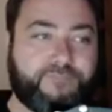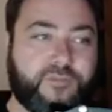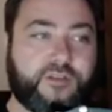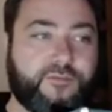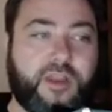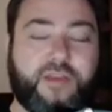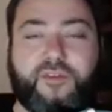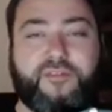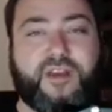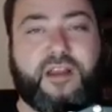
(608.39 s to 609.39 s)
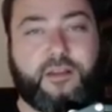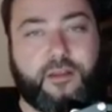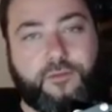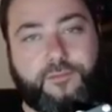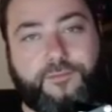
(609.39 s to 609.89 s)
have any
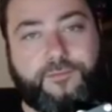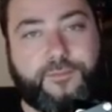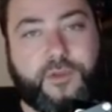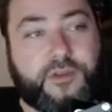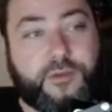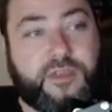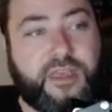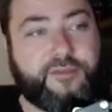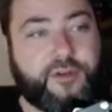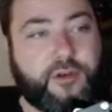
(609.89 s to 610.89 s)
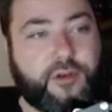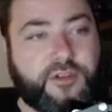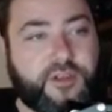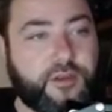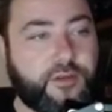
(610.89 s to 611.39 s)
value because it was given and
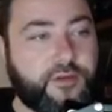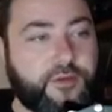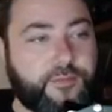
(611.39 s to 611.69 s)
not earned.